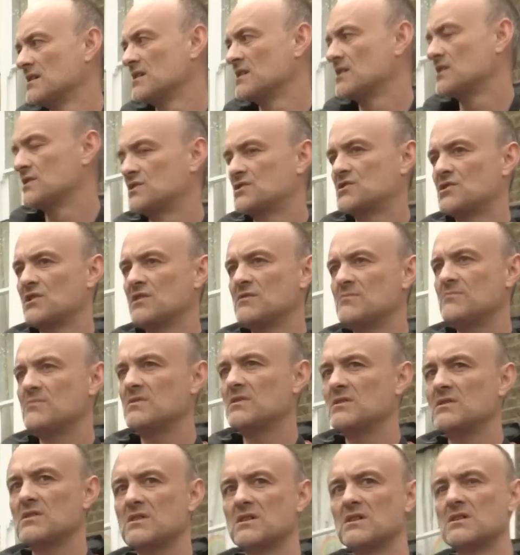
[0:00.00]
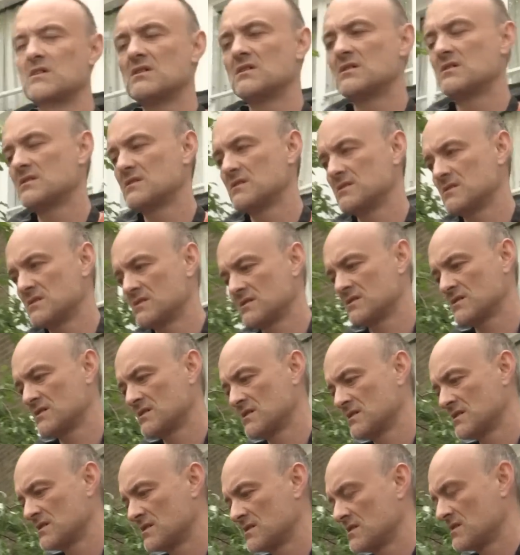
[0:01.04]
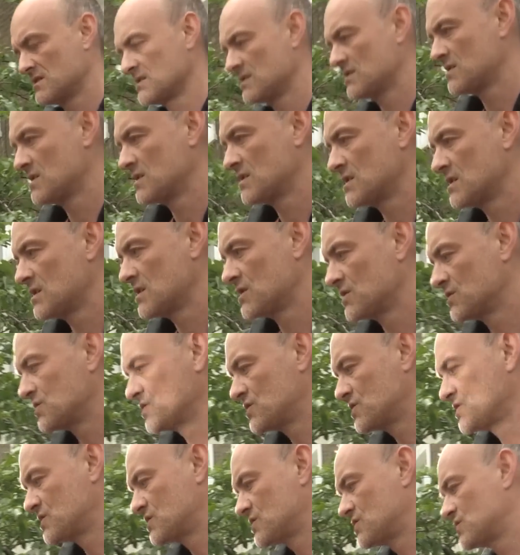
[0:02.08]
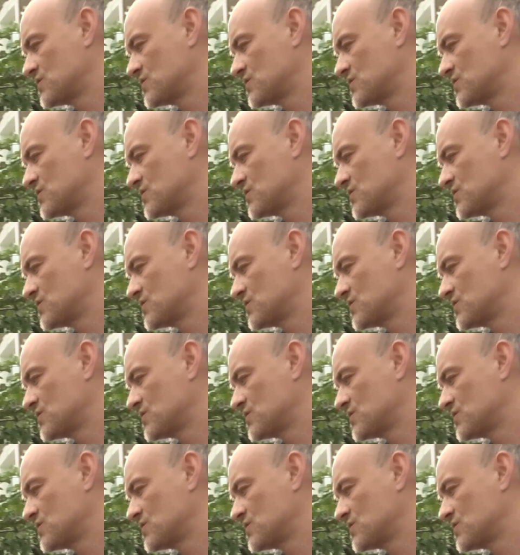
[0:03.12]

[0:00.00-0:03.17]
Particularly among those who had voted Tory for the first